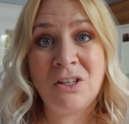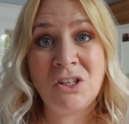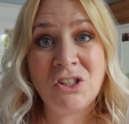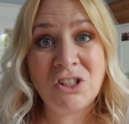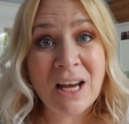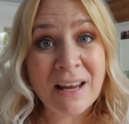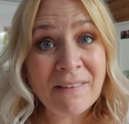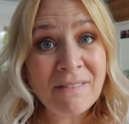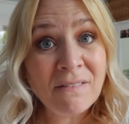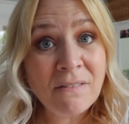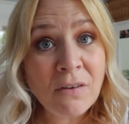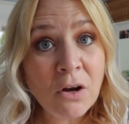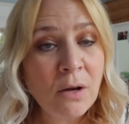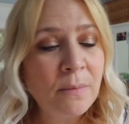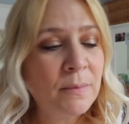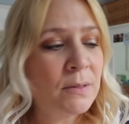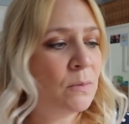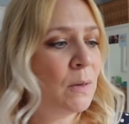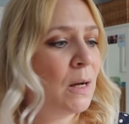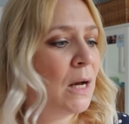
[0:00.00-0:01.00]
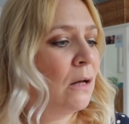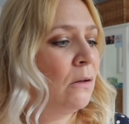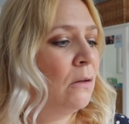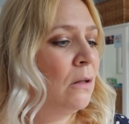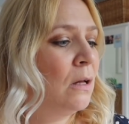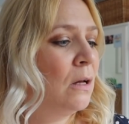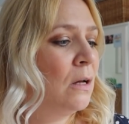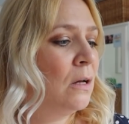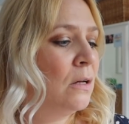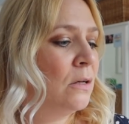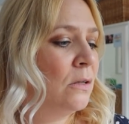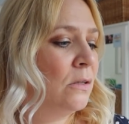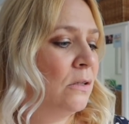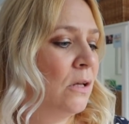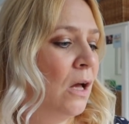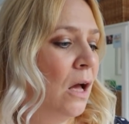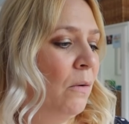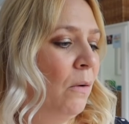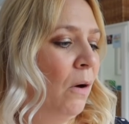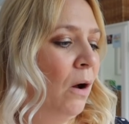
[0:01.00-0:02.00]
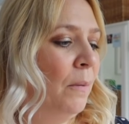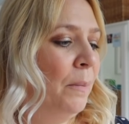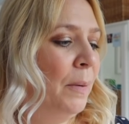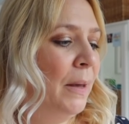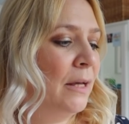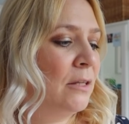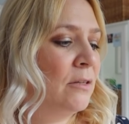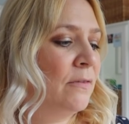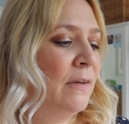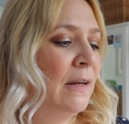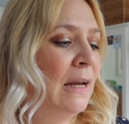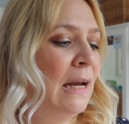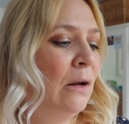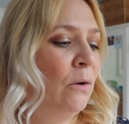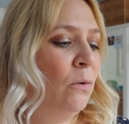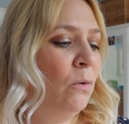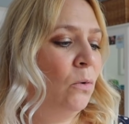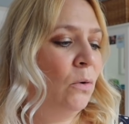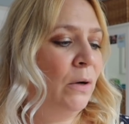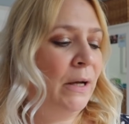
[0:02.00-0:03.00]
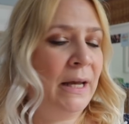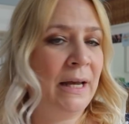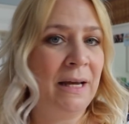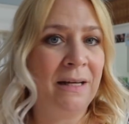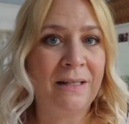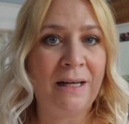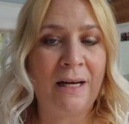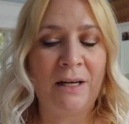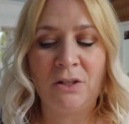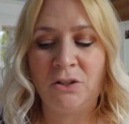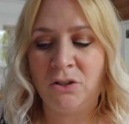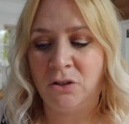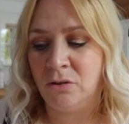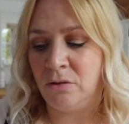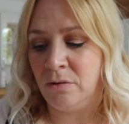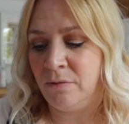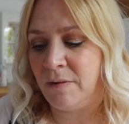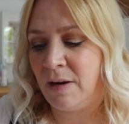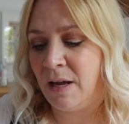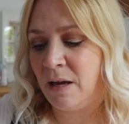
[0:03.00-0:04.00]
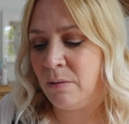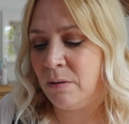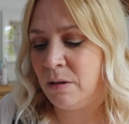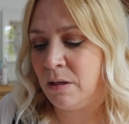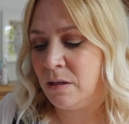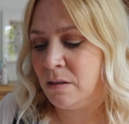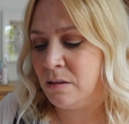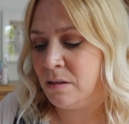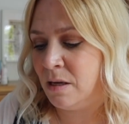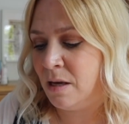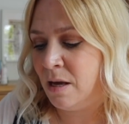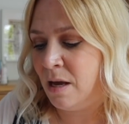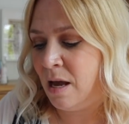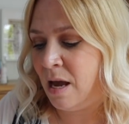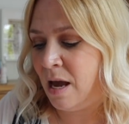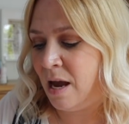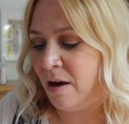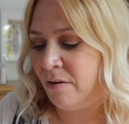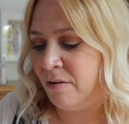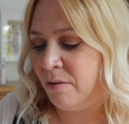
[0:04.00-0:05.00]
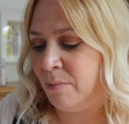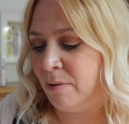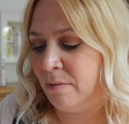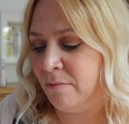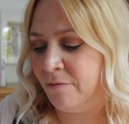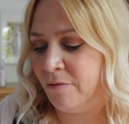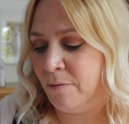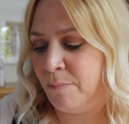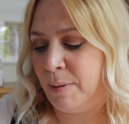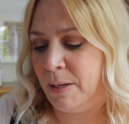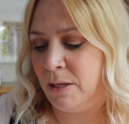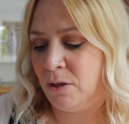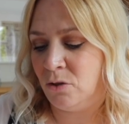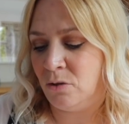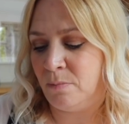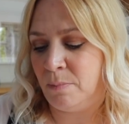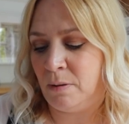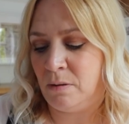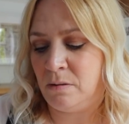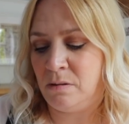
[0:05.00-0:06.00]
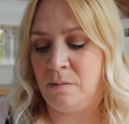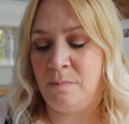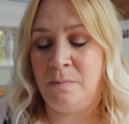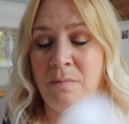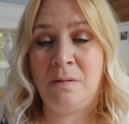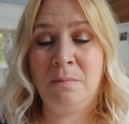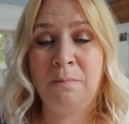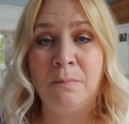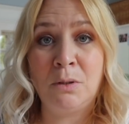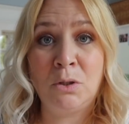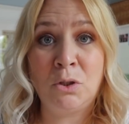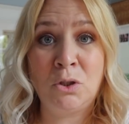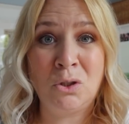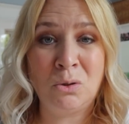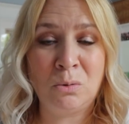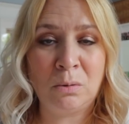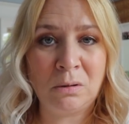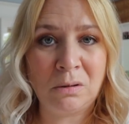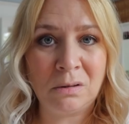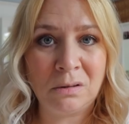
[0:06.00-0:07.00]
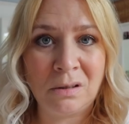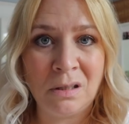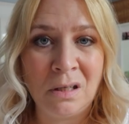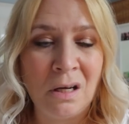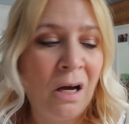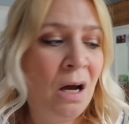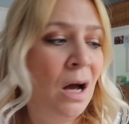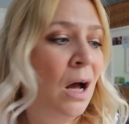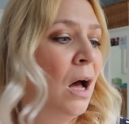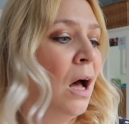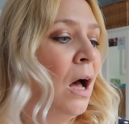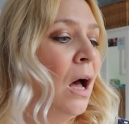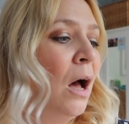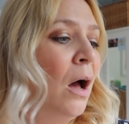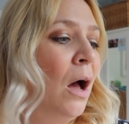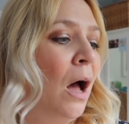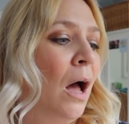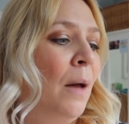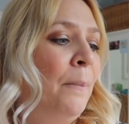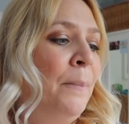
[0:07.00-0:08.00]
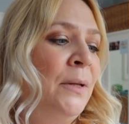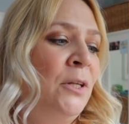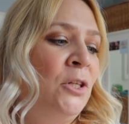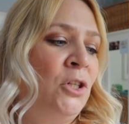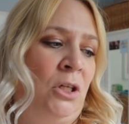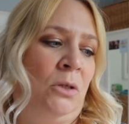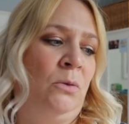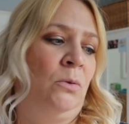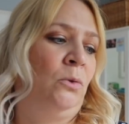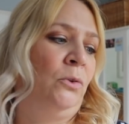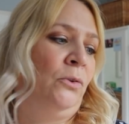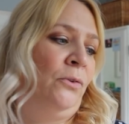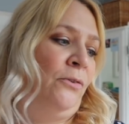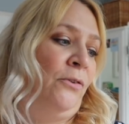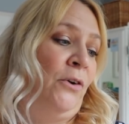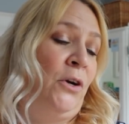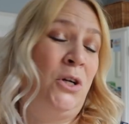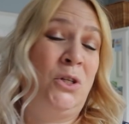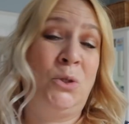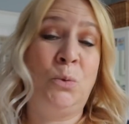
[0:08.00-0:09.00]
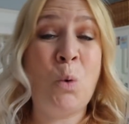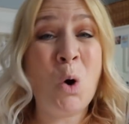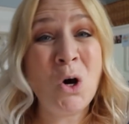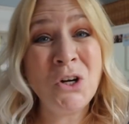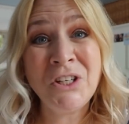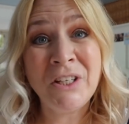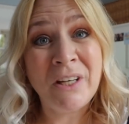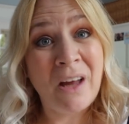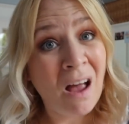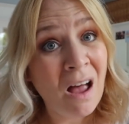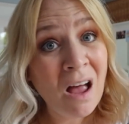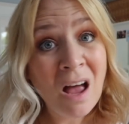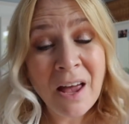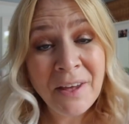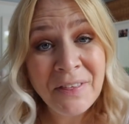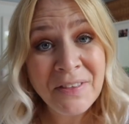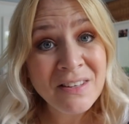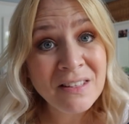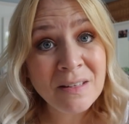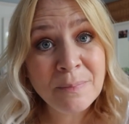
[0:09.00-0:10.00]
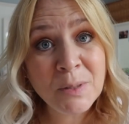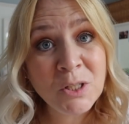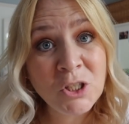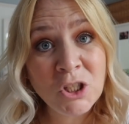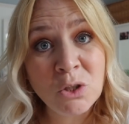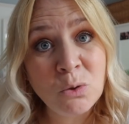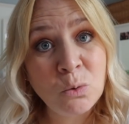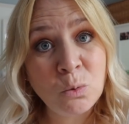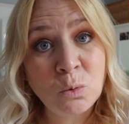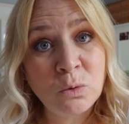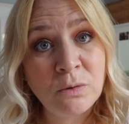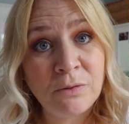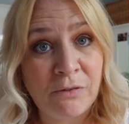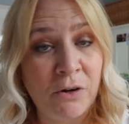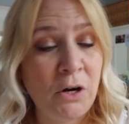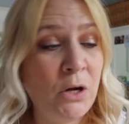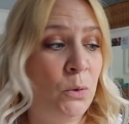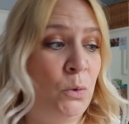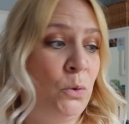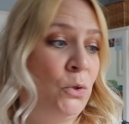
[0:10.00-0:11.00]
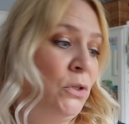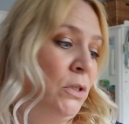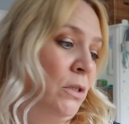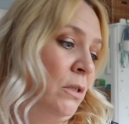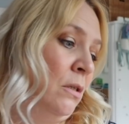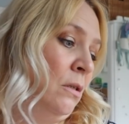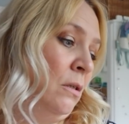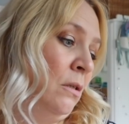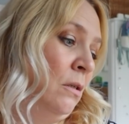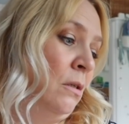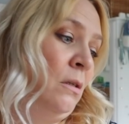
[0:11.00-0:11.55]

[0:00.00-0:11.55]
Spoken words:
shaving foam as well. So I picked a vanilla orchid and jungle flowers. Erin went for beach blossoms and bejeweled fruit. What on earth is a bejeweled fruit?